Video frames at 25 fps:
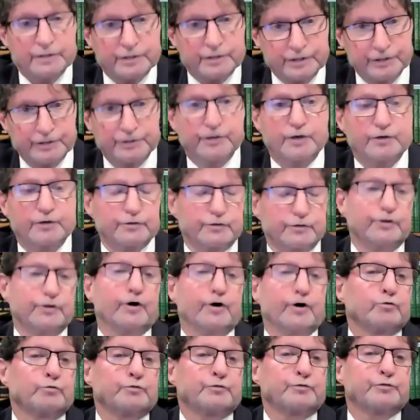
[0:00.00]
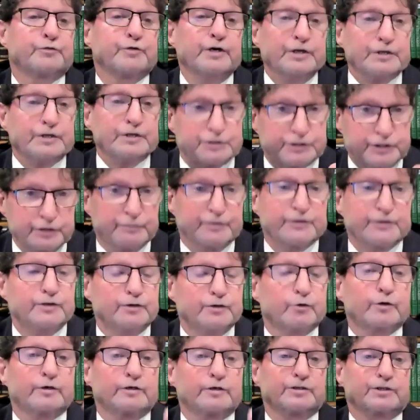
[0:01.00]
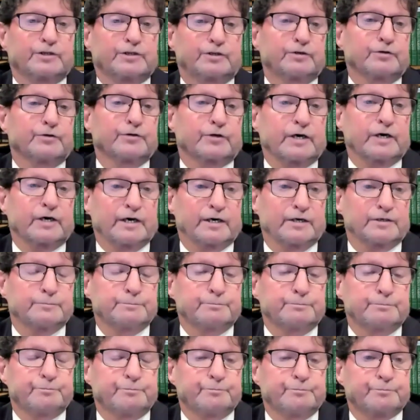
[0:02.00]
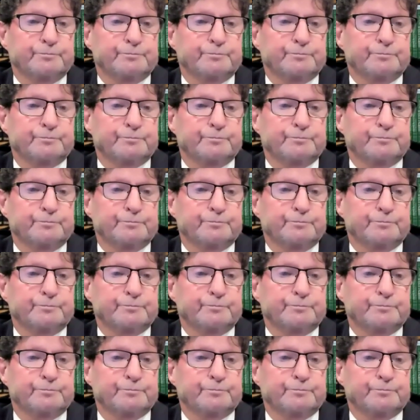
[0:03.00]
in Nov, giving the order to kill the Kohanim,